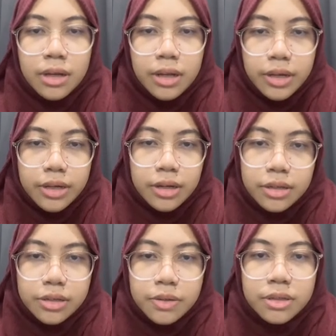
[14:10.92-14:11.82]
Layered
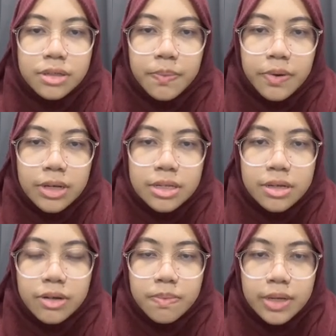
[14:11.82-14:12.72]
architecture separates the
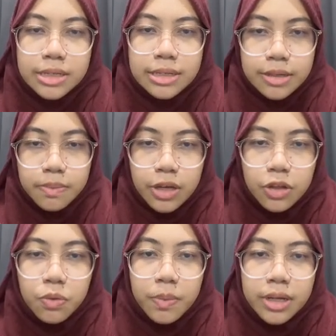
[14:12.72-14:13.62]
Redbus system
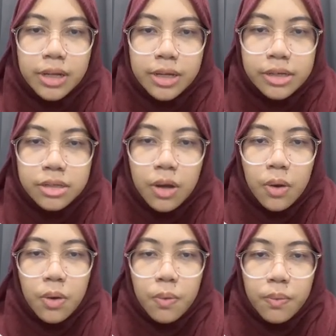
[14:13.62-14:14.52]
into many layers,
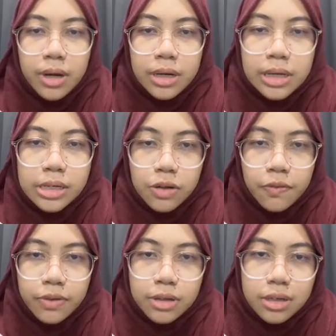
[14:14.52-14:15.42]
where each
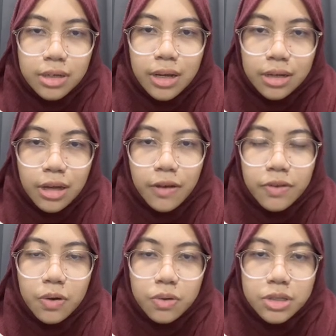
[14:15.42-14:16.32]
of the layers have
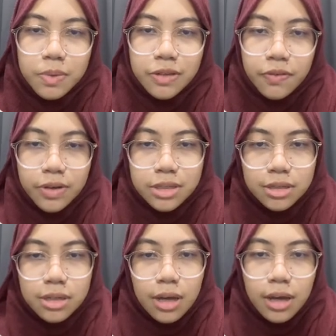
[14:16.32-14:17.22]
their own specific
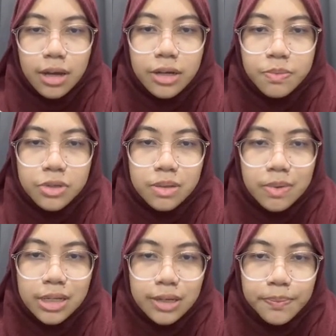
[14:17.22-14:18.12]
function and
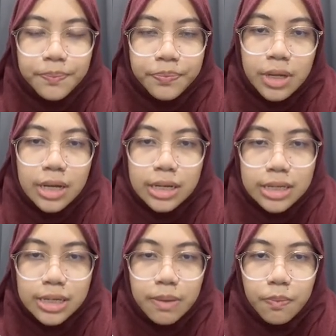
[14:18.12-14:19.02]
responsibility.
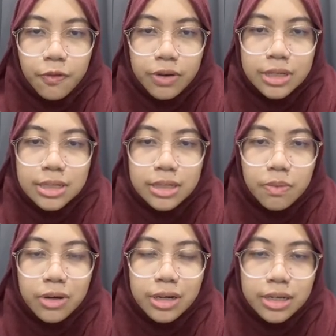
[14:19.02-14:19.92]
This improves the system
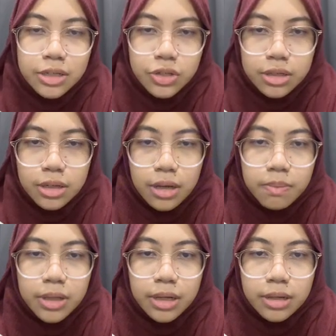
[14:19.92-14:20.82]
organization and
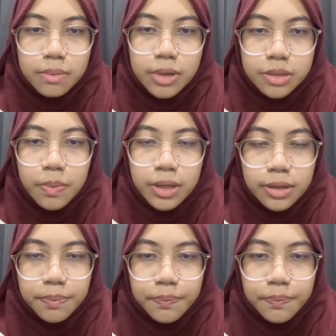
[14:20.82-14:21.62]
maintenance much better.